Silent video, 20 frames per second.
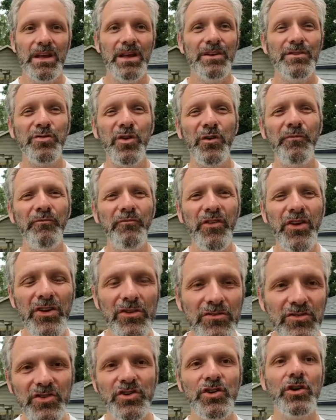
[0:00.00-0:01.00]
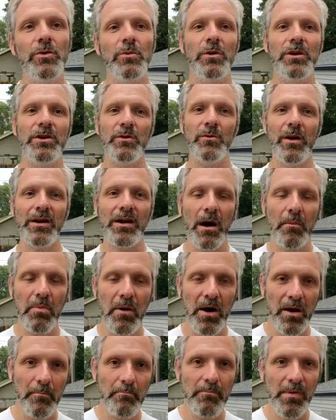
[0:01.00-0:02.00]
So it feels good when you wake up
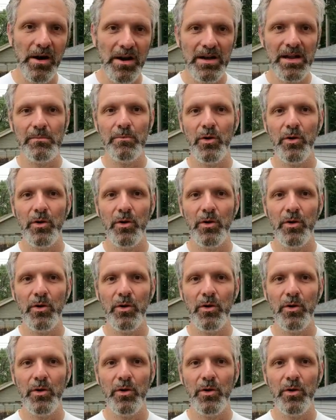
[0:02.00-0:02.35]
on a Monday